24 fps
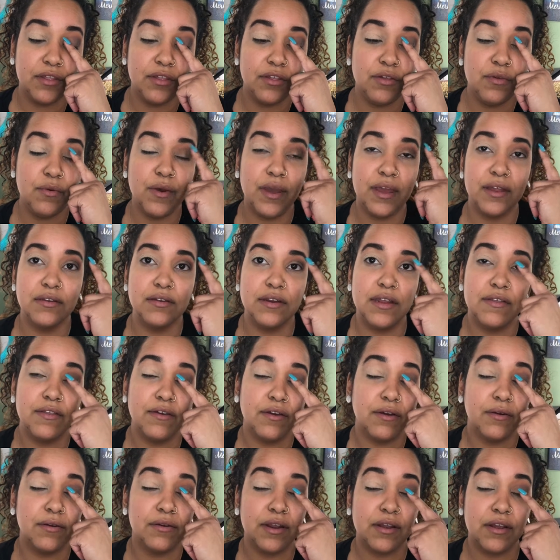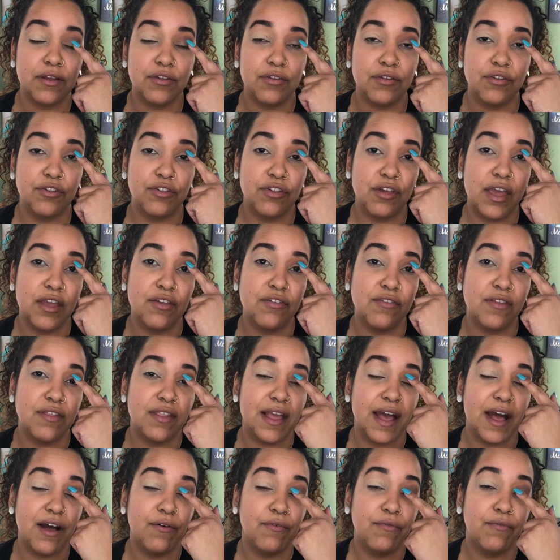you can either change this
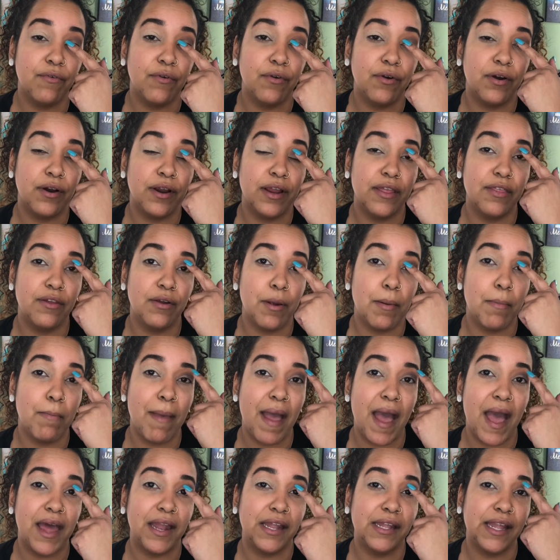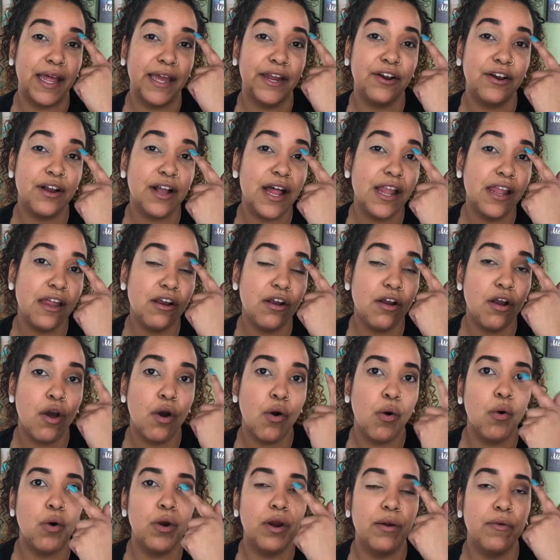out for either a matte lighter color
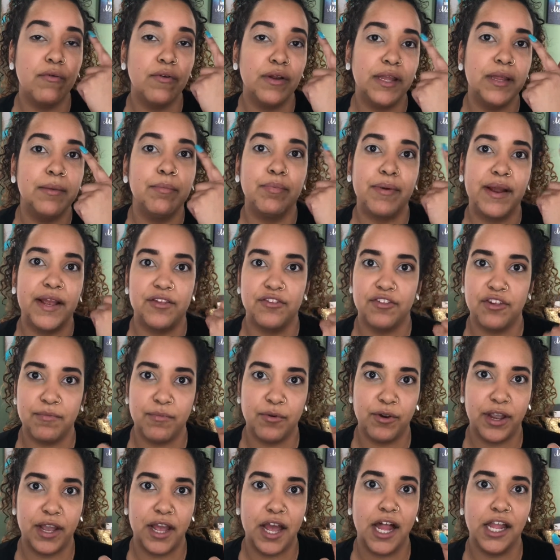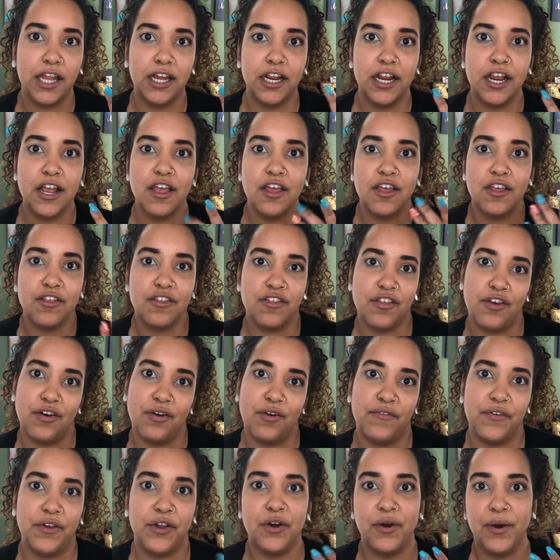or a really bright shimmery color. So
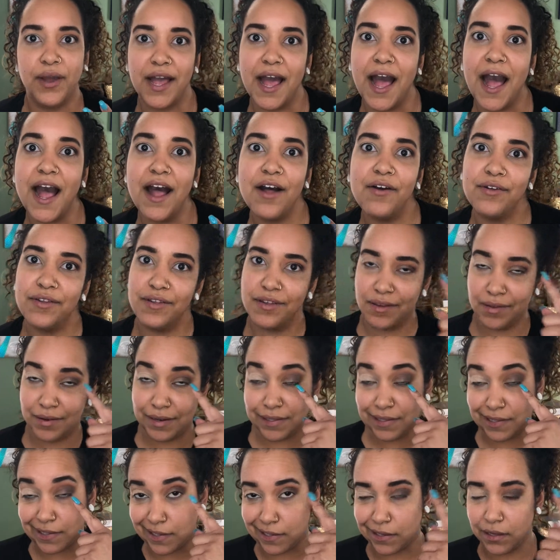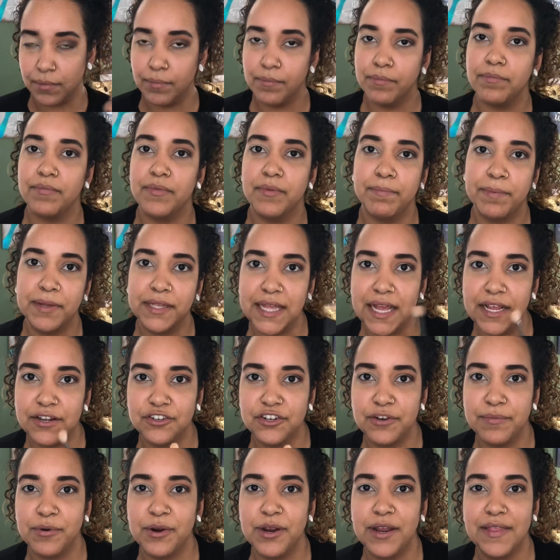if you're going out, you could put that
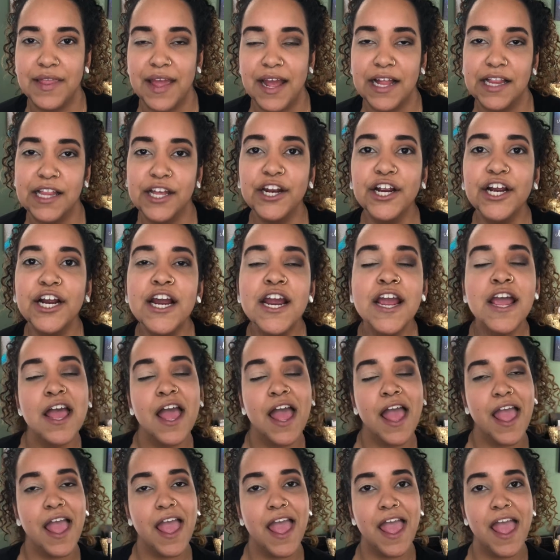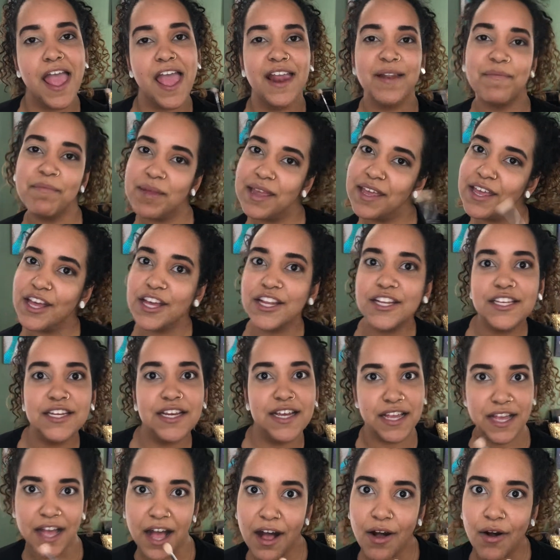shimmery and that glitter and be good to
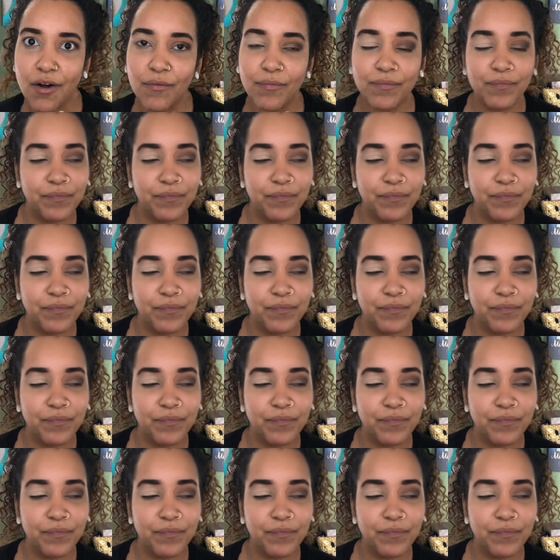go.